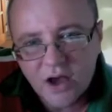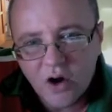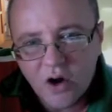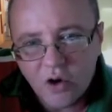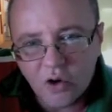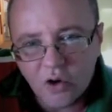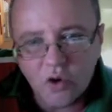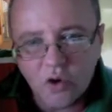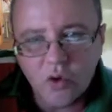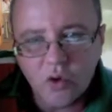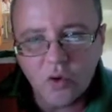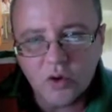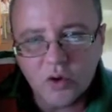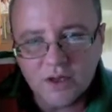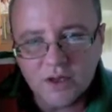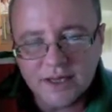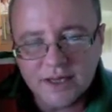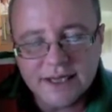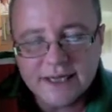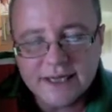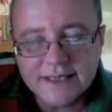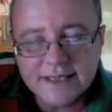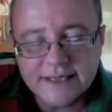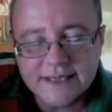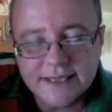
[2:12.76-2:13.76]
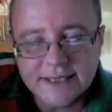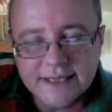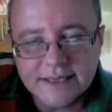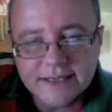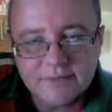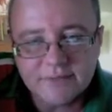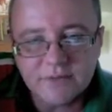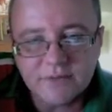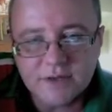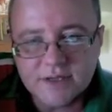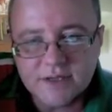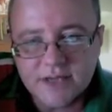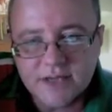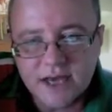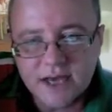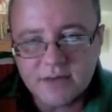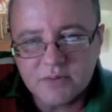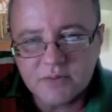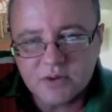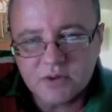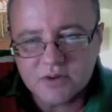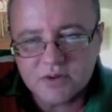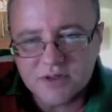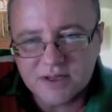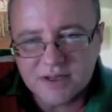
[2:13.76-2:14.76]
all leading different
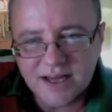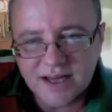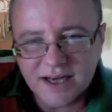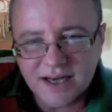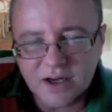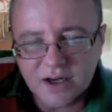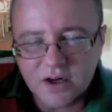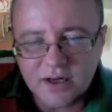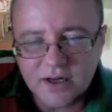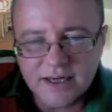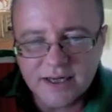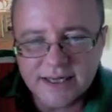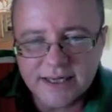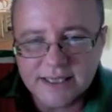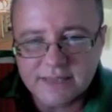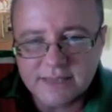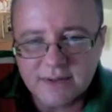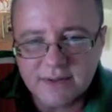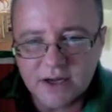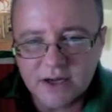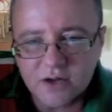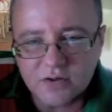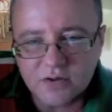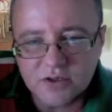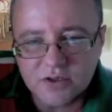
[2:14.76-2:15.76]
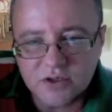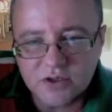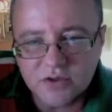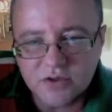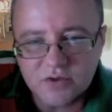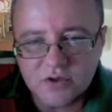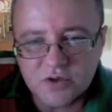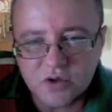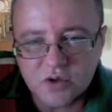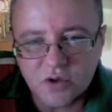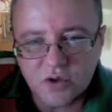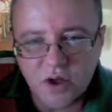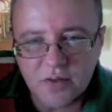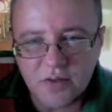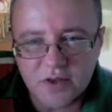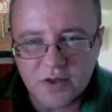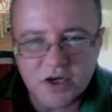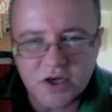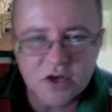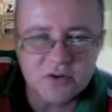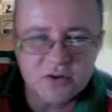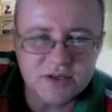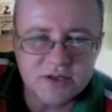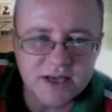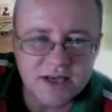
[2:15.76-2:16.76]
stables, and that kind of leads me on to the sort of like the
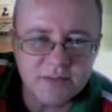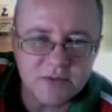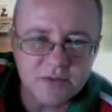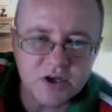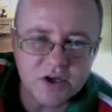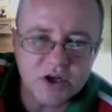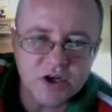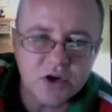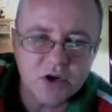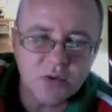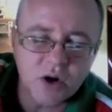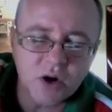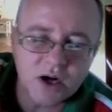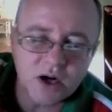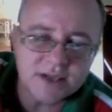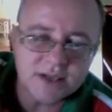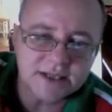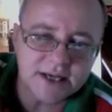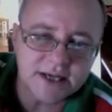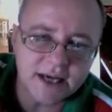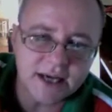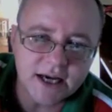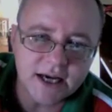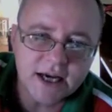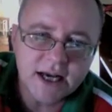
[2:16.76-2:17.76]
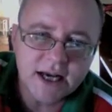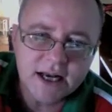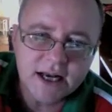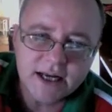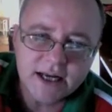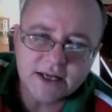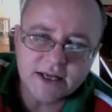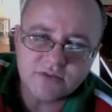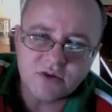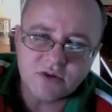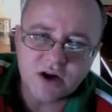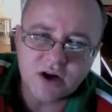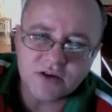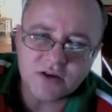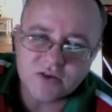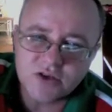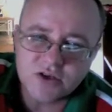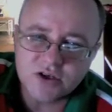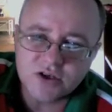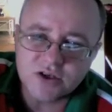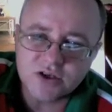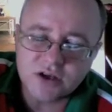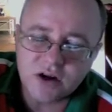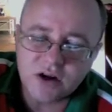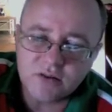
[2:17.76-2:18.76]
new tip, the new idea is rather than
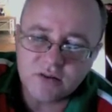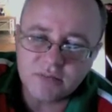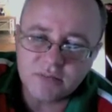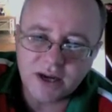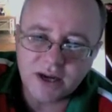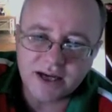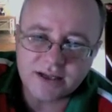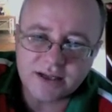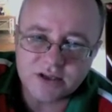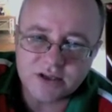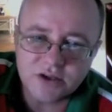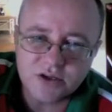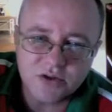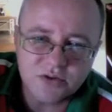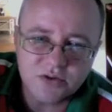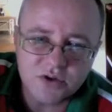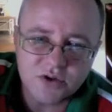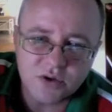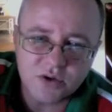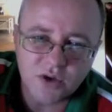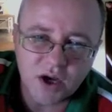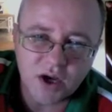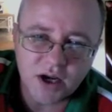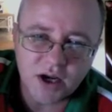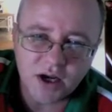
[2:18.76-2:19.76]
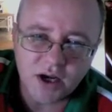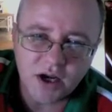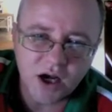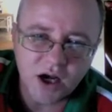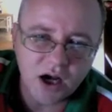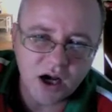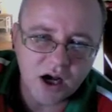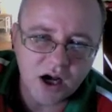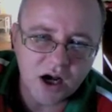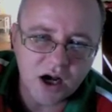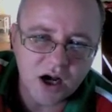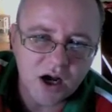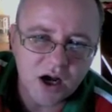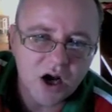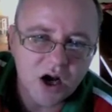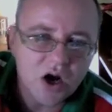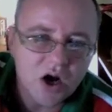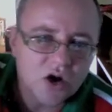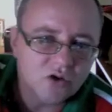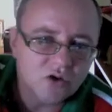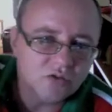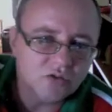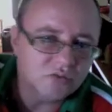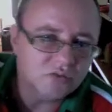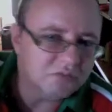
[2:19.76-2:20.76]
just going back to sort of like
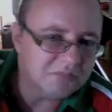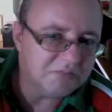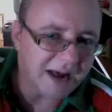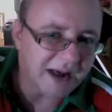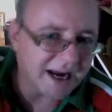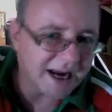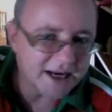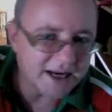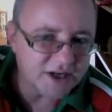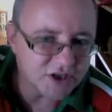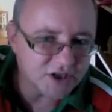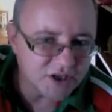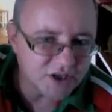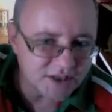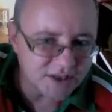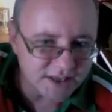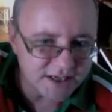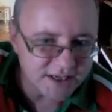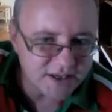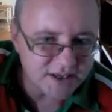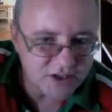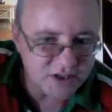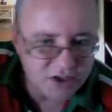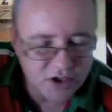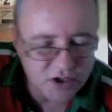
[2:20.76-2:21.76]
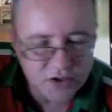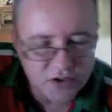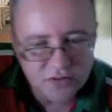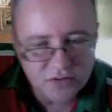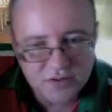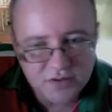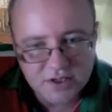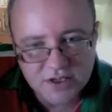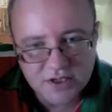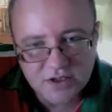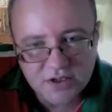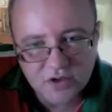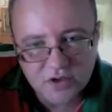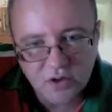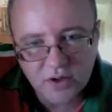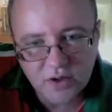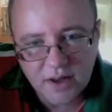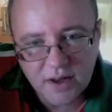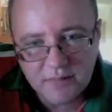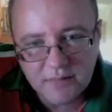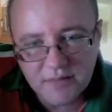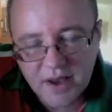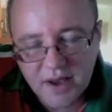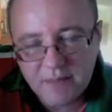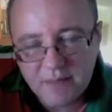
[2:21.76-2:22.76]
managers in suits and sort
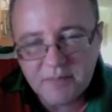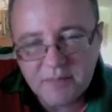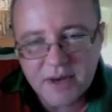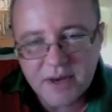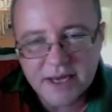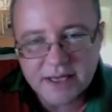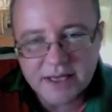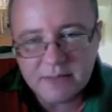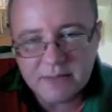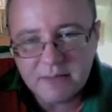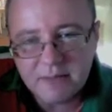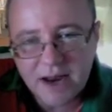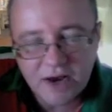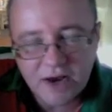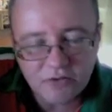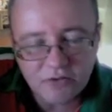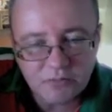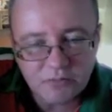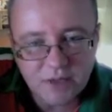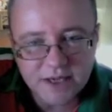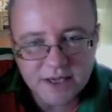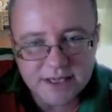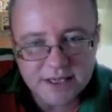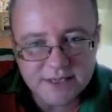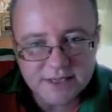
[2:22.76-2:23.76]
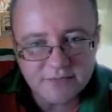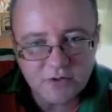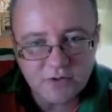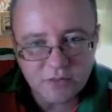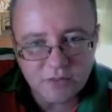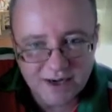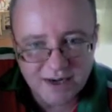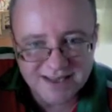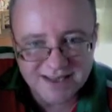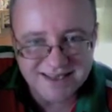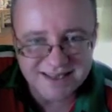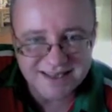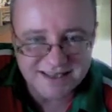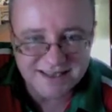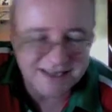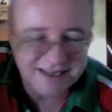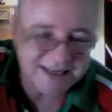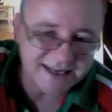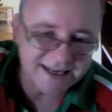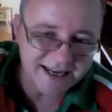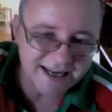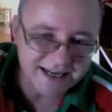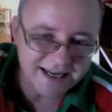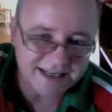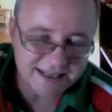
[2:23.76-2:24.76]
of them being the mouthpiece for wrestlers that
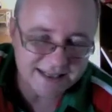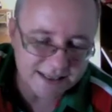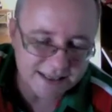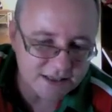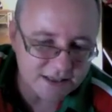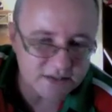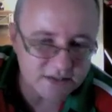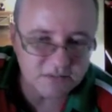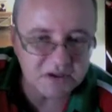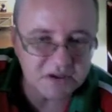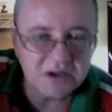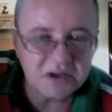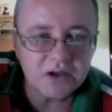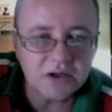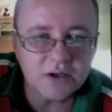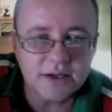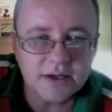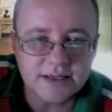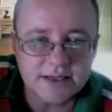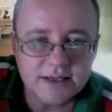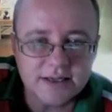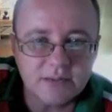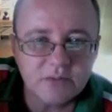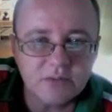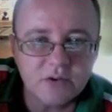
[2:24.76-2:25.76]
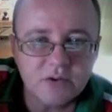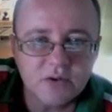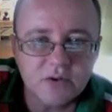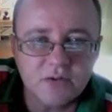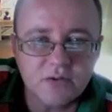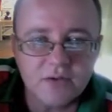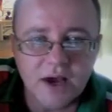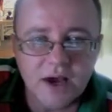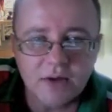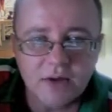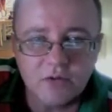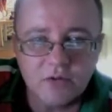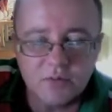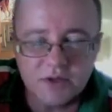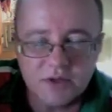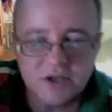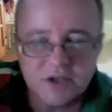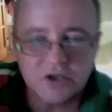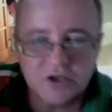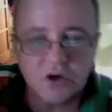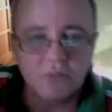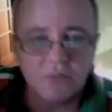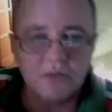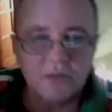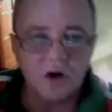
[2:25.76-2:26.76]
need it. I mean, a good example of that would be
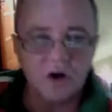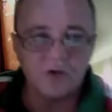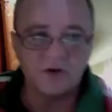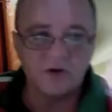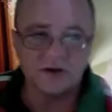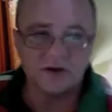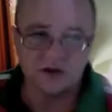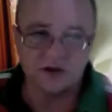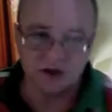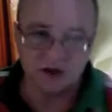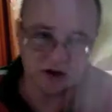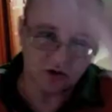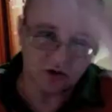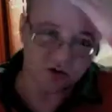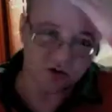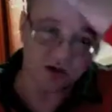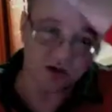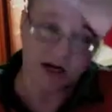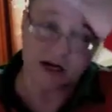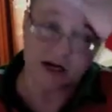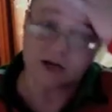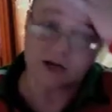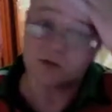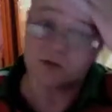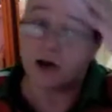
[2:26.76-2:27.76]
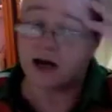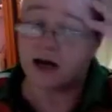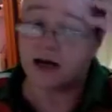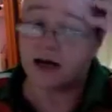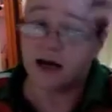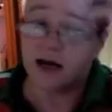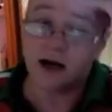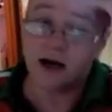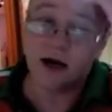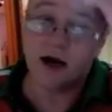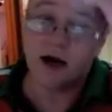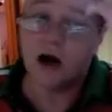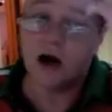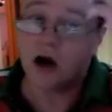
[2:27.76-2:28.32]
John Morrison or Jack Swagger.